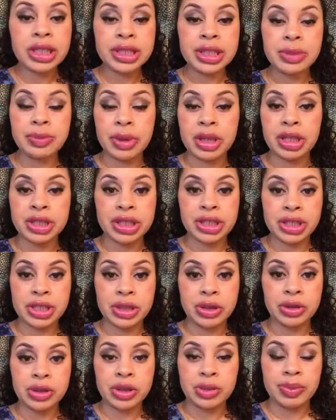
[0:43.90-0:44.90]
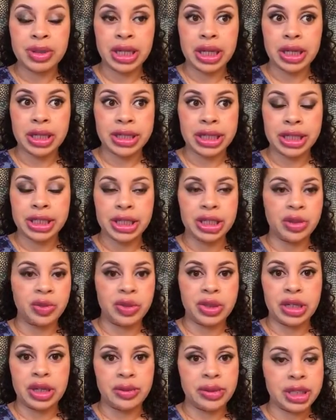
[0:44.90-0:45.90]
to purchase those because I just
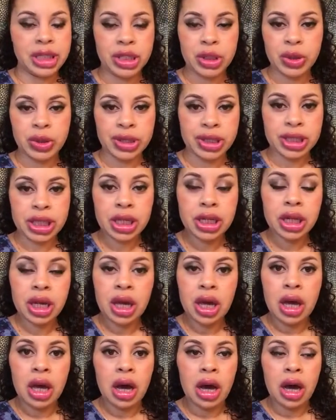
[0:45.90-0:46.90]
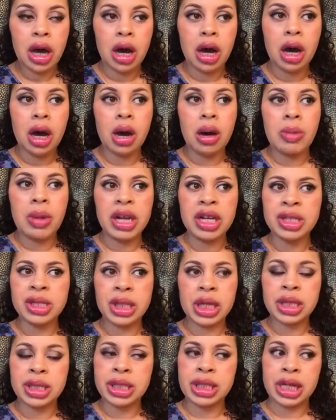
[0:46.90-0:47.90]
was never interested. And it's
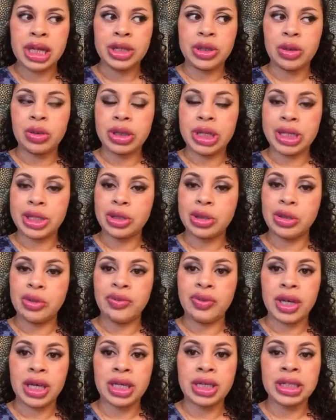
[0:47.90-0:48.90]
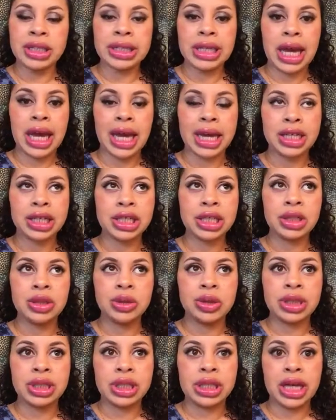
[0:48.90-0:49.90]
not saying I don't like Too Faced. I actually
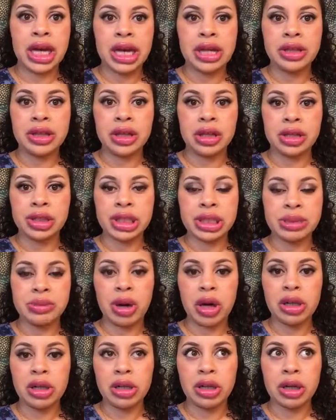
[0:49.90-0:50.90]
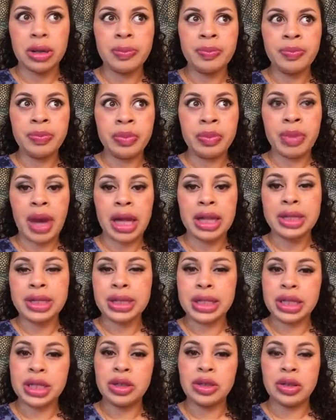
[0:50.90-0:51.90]
used to get their smaller
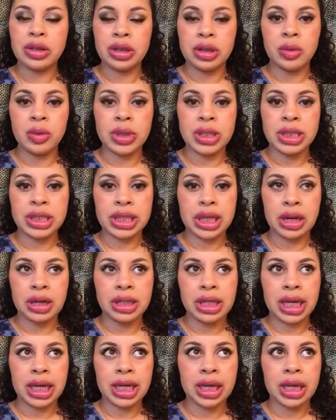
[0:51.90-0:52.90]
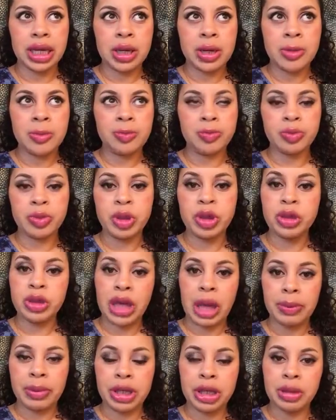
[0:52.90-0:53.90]
palettes, like, the ones that are like,
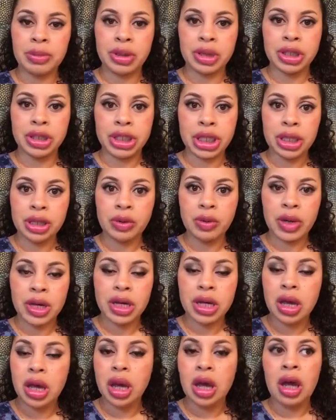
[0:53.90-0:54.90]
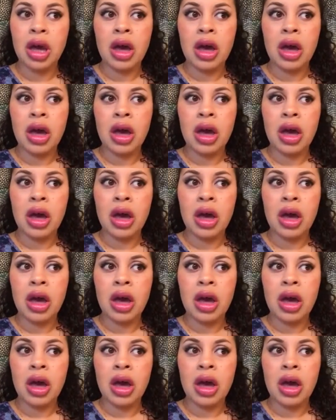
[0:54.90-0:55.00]
that peanut butter jelly one,